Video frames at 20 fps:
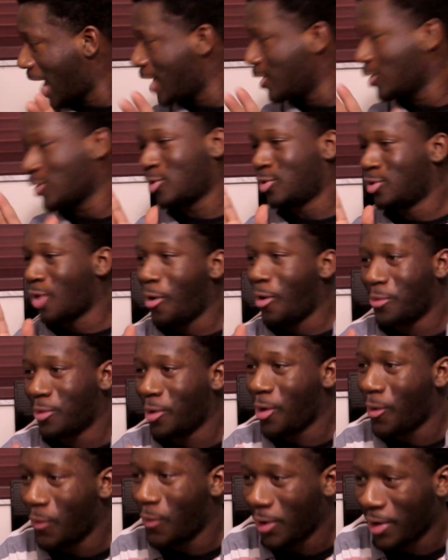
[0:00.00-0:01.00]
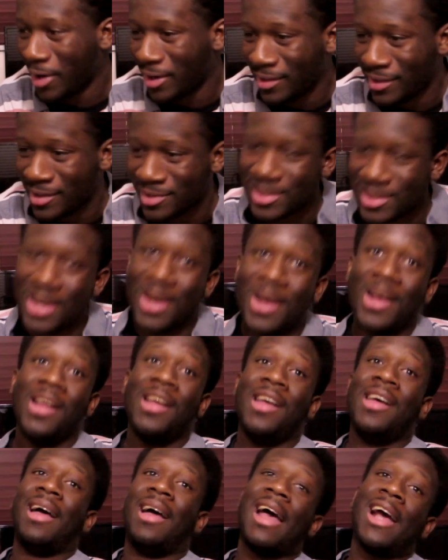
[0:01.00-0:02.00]
I just don't know where it is.
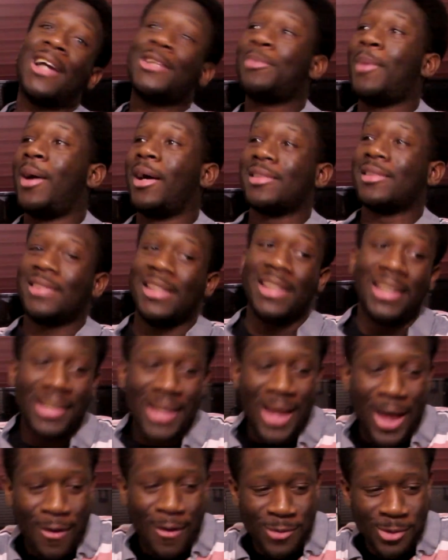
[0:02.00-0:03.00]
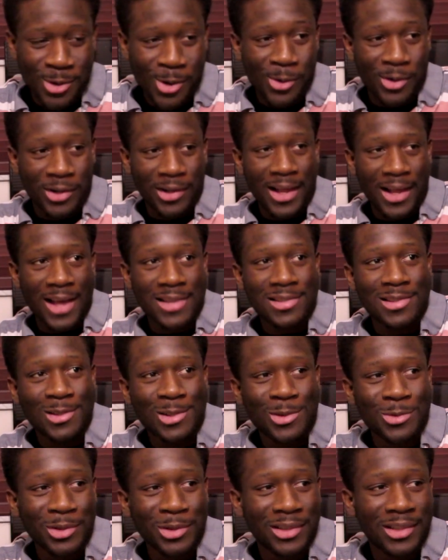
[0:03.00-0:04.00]
Xbox did have, you know,
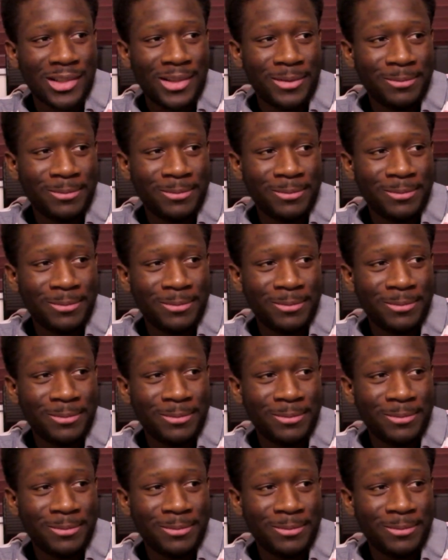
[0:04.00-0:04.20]
classics with